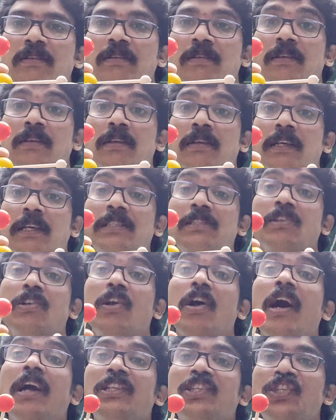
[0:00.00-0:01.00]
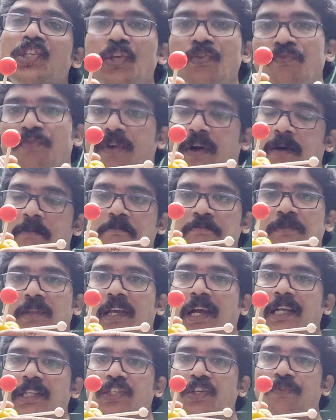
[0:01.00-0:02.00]
Yes, Gachi form.
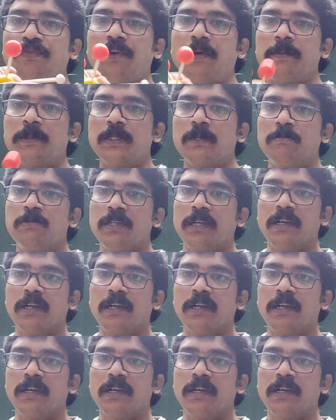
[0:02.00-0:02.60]
Gachi form is absurd.